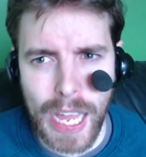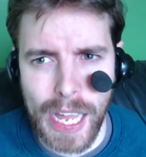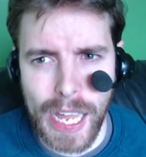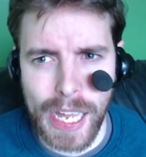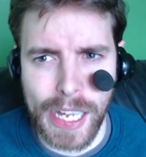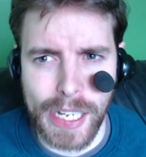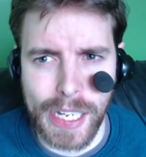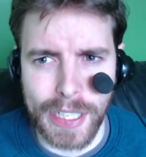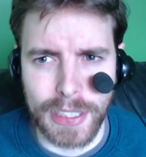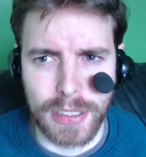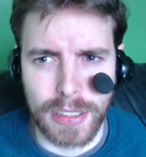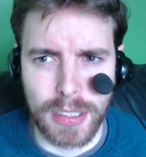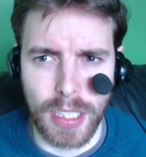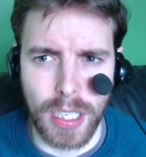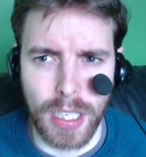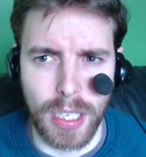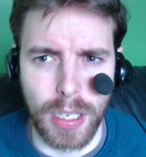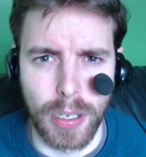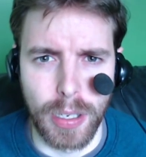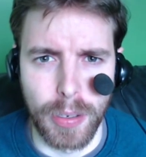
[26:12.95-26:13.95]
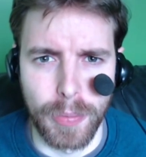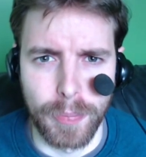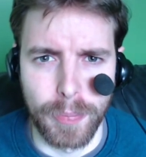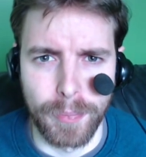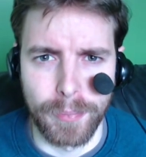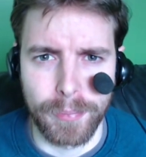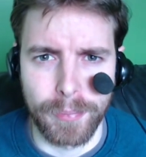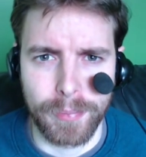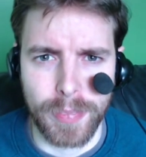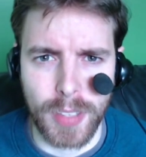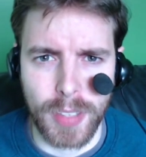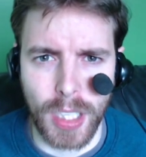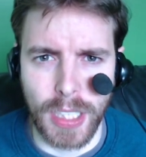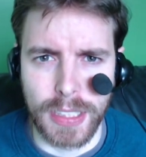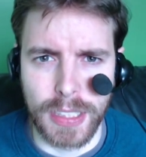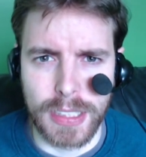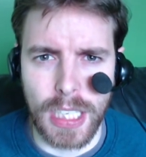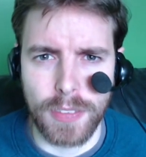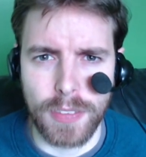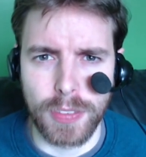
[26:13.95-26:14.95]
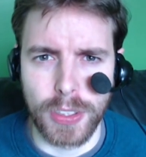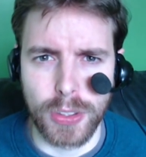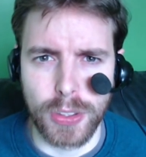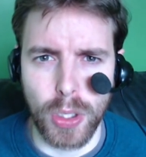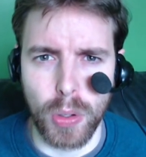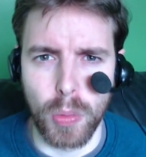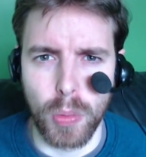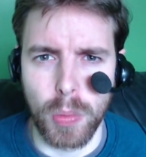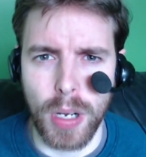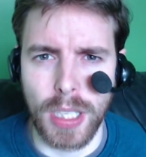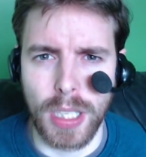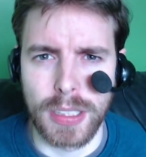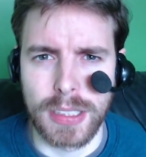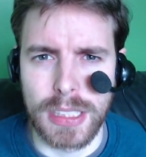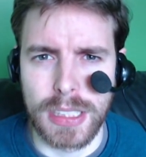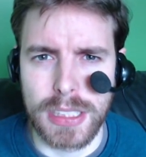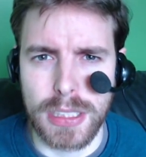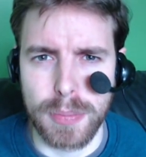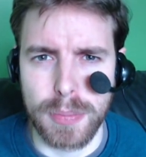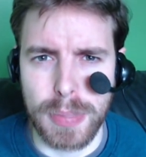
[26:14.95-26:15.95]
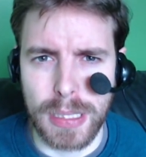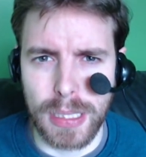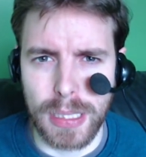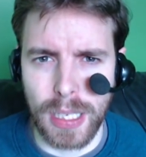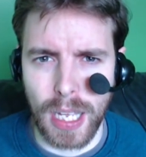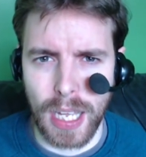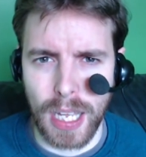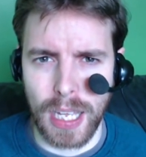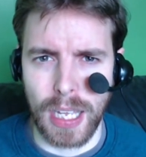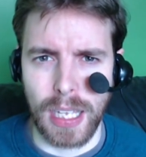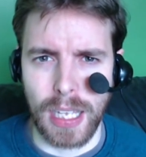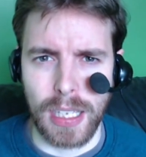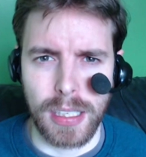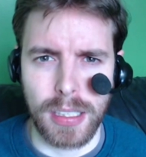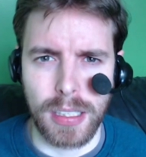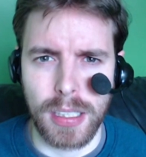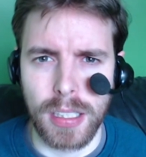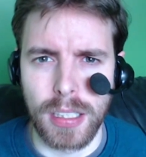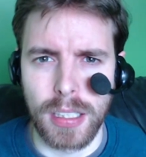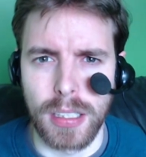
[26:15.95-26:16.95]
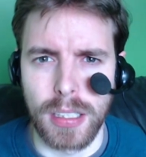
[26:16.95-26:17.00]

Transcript: And I definitely don't want this to be a